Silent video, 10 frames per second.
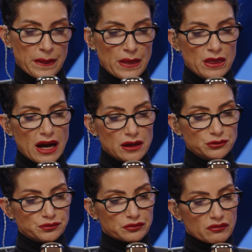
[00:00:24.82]
Now,
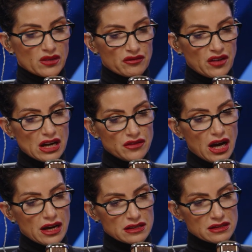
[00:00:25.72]
Five
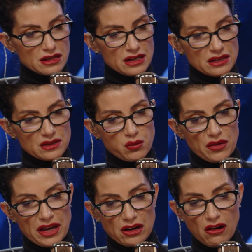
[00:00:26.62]
Eyes is what
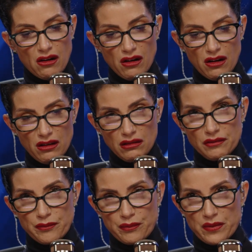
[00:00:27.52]
they call
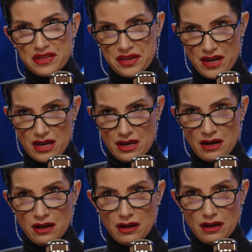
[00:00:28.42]
the
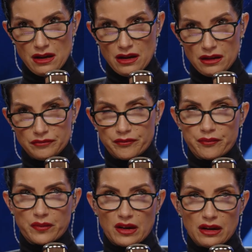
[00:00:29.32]

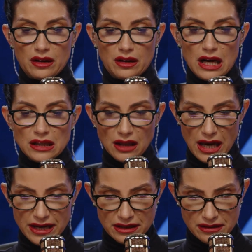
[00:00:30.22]

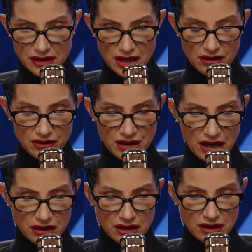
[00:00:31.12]
alliance
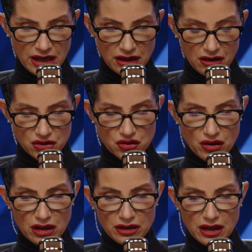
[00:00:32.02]
that
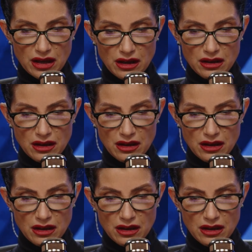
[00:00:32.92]
Australia,